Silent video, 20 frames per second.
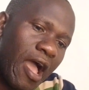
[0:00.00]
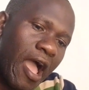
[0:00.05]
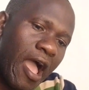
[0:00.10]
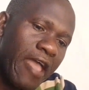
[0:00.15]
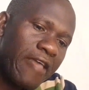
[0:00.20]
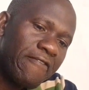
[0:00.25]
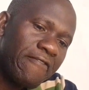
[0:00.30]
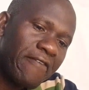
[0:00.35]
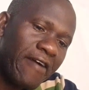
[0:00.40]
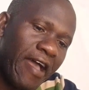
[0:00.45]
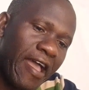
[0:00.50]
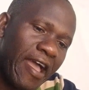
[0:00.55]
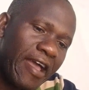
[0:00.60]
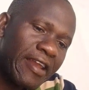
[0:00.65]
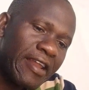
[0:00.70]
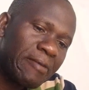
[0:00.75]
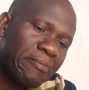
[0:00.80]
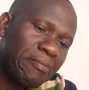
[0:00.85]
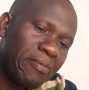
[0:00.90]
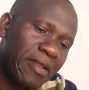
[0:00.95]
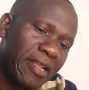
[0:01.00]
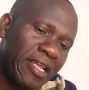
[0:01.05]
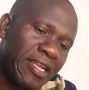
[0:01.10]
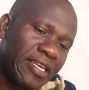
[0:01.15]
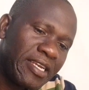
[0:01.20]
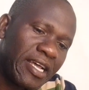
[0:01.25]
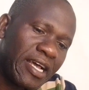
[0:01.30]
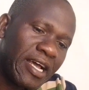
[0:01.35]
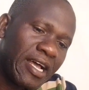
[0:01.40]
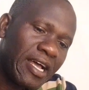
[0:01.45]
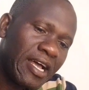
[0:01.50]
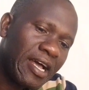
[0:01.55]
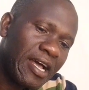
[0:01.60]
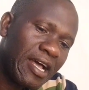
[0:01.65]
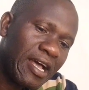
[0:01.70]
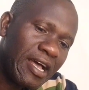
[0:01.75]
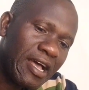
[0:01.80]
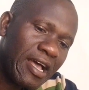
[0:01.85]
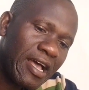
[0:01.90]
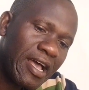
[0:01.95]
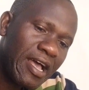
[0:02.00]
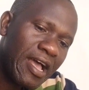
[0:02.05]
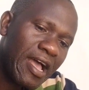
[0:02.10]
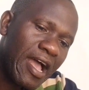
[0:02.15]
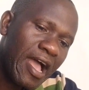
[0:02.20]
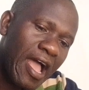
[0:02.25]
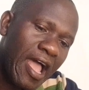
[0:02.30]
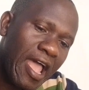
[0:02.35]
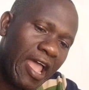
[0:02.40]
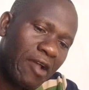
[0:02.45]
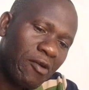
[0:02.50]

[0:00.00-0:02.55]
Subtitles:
if I had a blender, I